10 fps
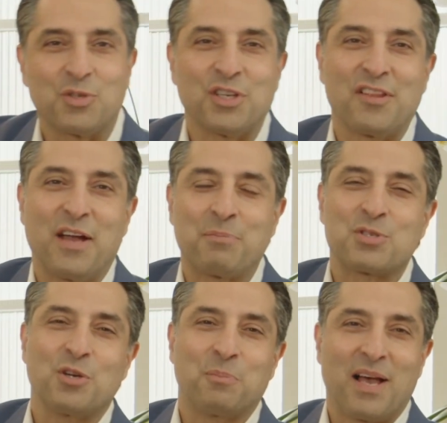to another
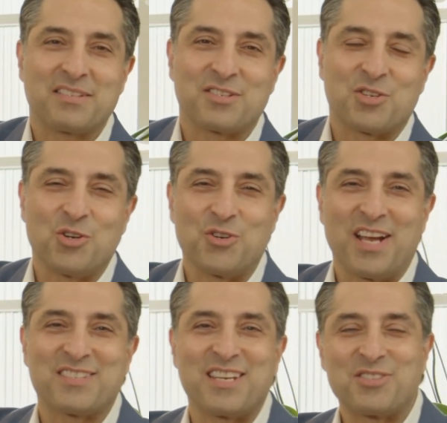episode of Plastic Surgery
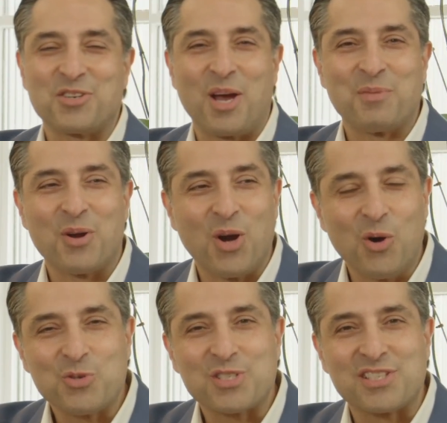Uncensored. I'm your
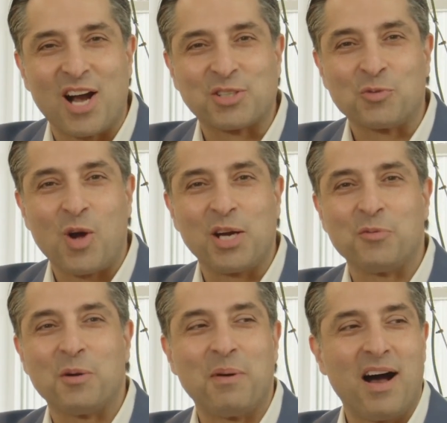host, Dr. Rady
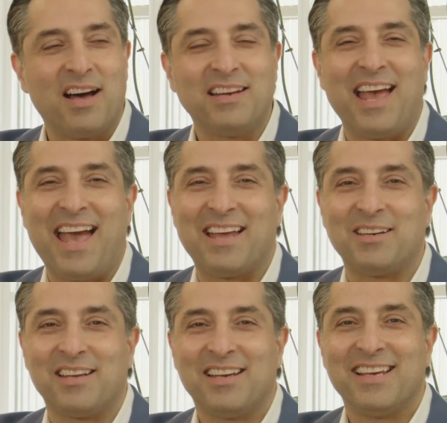Rahban, and
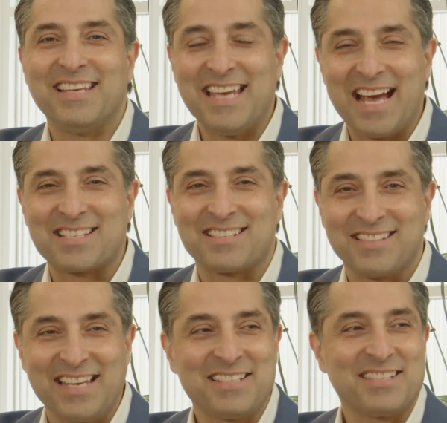yes,
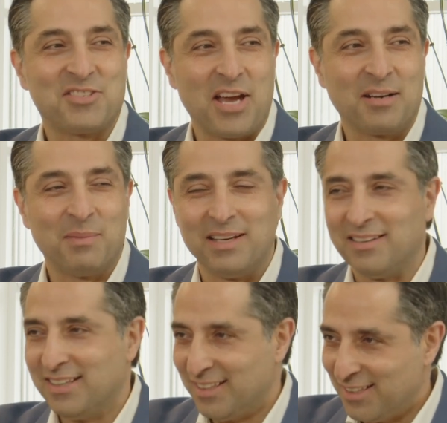ladies and gentlemen,
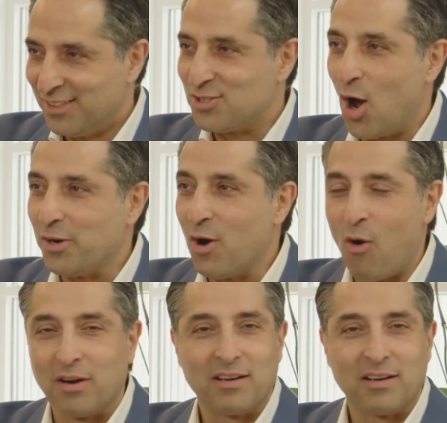Tony Horton.